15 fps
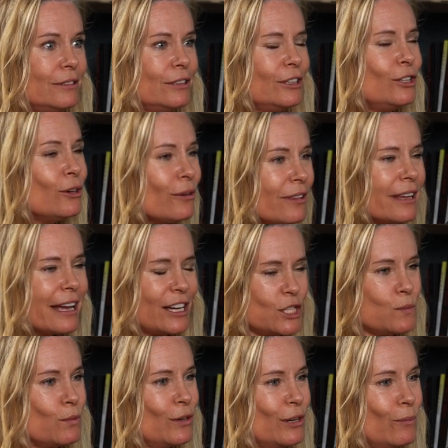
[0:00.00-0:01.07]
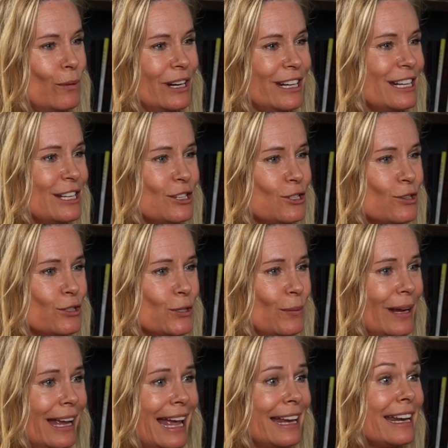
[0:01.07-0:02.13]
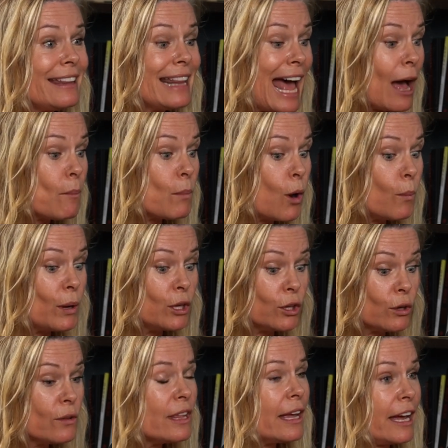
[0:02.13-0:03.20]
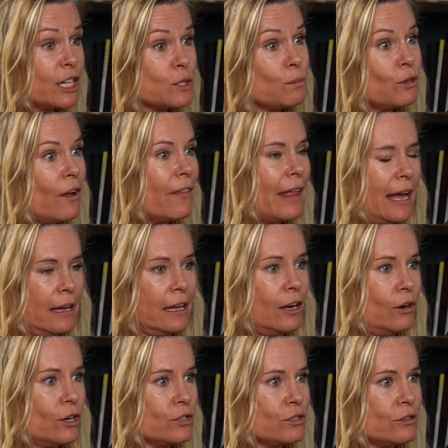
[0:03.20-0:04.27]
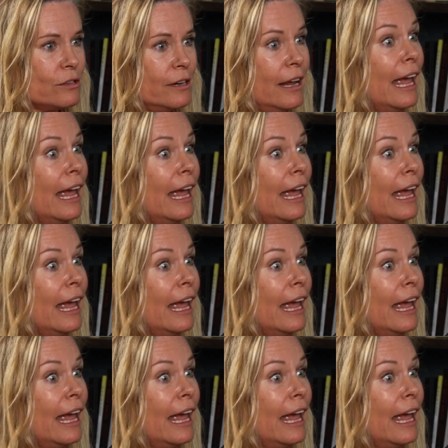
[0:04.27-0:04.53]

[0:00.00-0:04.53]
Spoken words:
You're the expert at what it is you're doing. And in that moment, you're the expert on that character.